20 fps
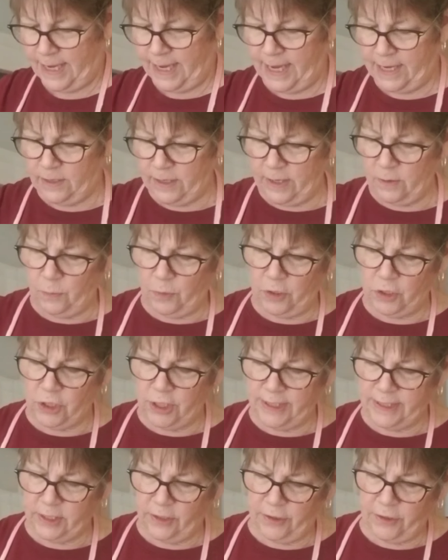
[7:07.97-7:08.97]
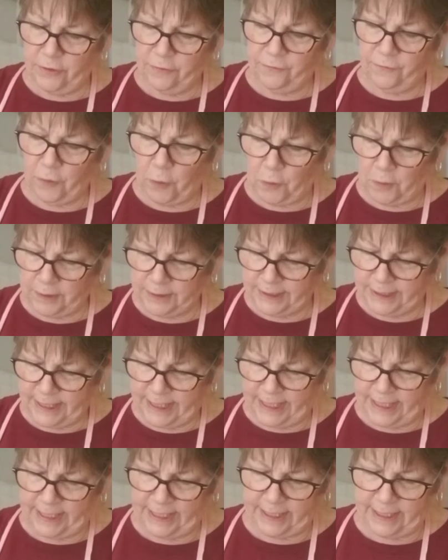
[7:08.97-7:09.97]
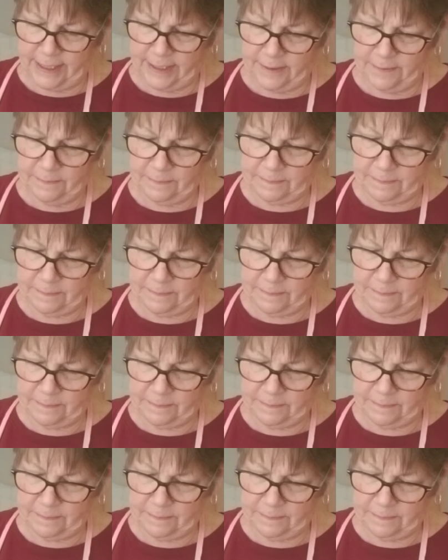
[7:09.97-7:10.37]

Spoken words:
And then we're just going to fold it in.